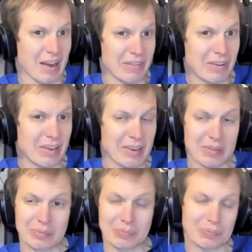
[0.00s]
think
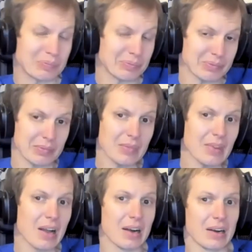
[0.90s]

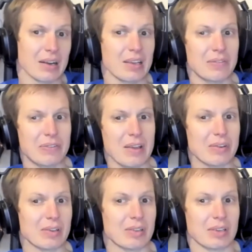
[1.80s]
If I
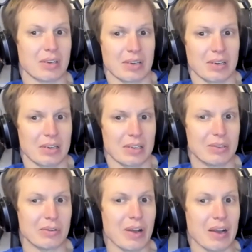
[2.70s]
will
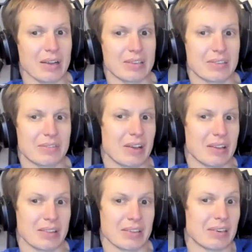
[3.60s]
do that,
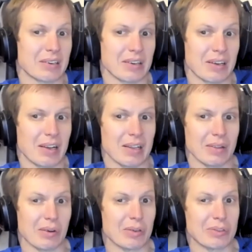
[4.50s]
then a
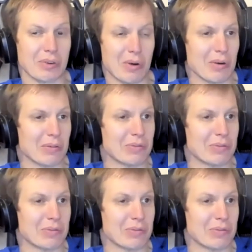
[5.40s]
lot of